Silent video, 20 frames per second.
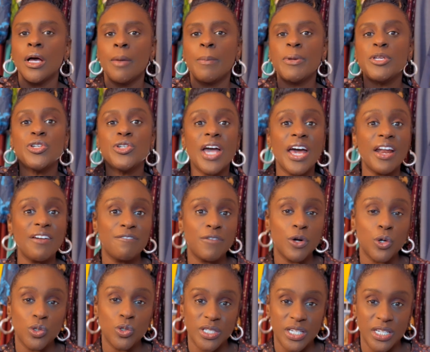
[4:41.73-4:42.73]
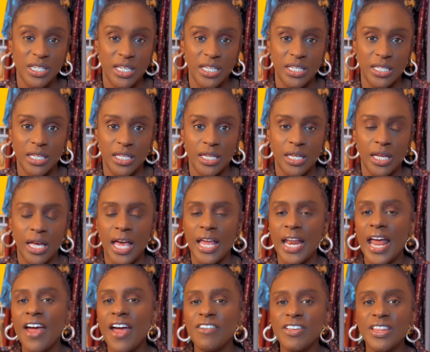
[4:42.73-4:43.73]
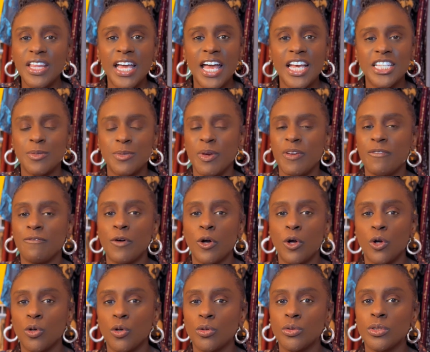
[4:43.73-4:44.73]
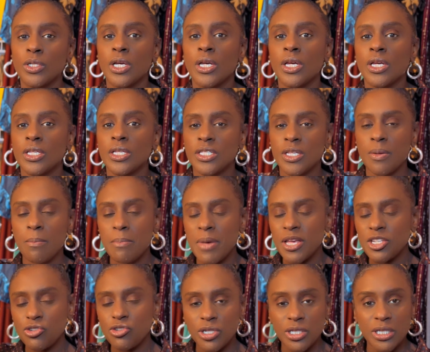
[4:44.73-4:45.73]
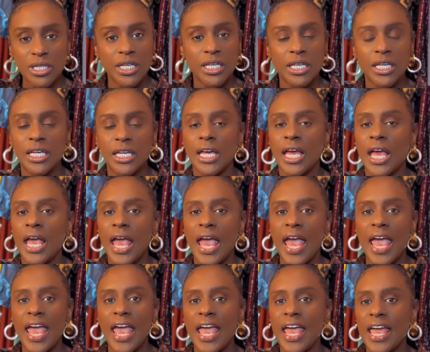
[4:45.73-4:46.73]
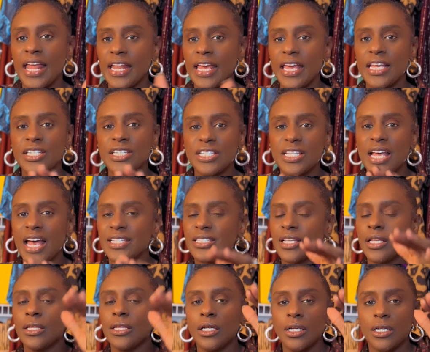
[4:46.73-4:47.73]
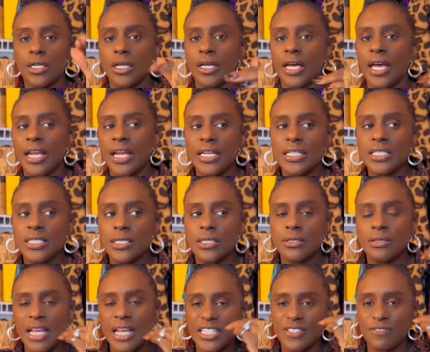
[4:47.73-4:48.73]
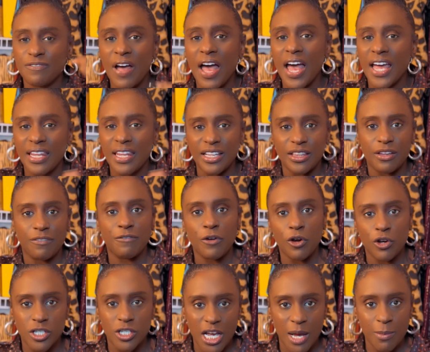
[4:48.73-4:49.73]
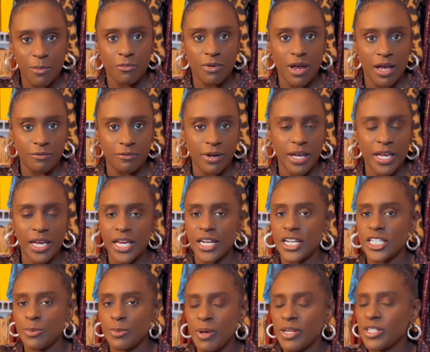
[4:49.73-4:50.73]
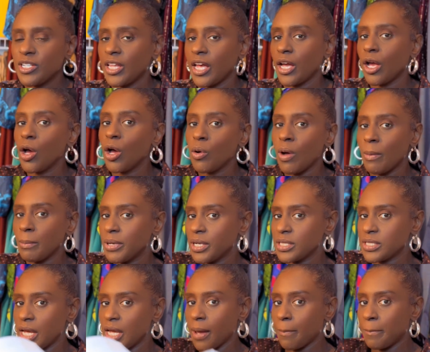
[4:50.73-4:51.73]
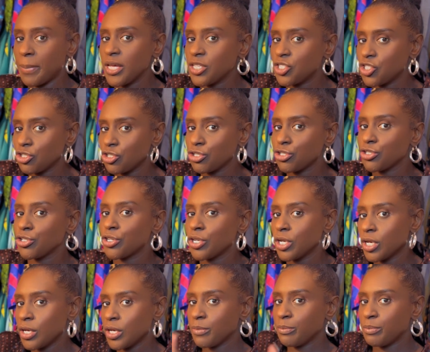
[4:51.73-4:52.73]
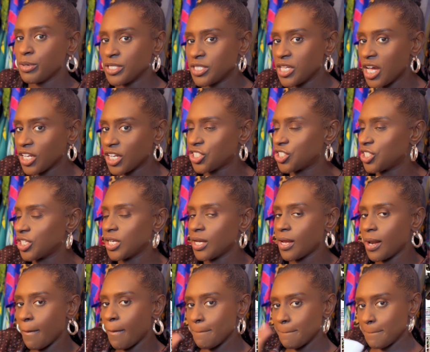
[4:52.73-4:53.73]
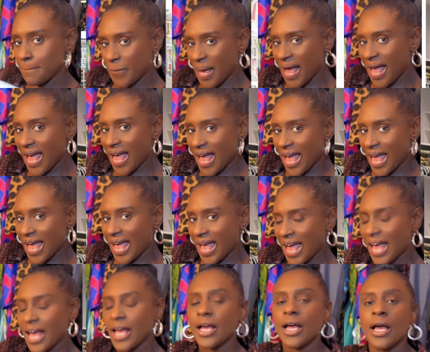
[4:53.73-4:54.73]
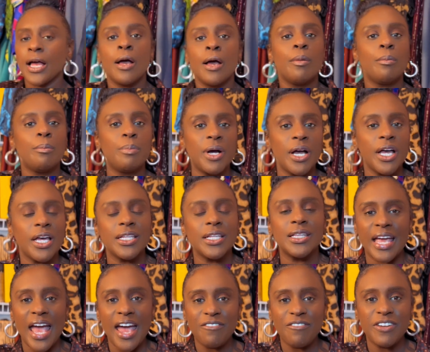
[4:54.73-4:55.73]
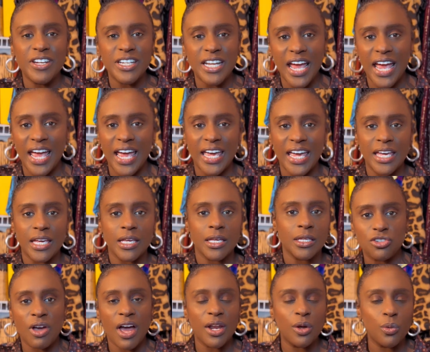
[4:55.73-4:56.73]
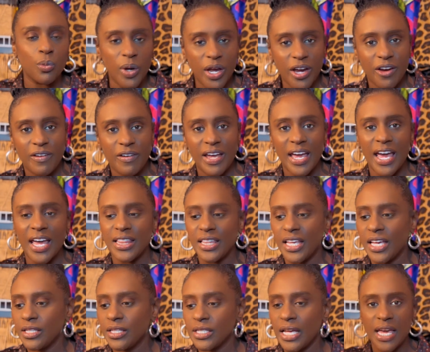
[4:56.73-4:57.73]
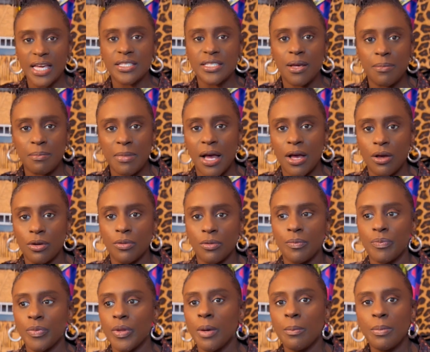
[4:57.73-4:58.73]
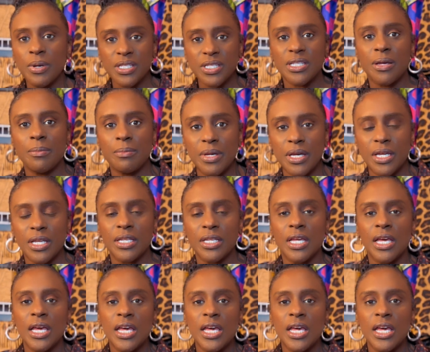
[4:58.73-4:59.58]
But you got to fold it neatly, and everything has to be folded symmetrically, and it just has to look good. And that's fine like the first time around, right? And especially like, oh, I'm going to take a picture, production, bah! But every day trying to wear it and then take something out, put something in,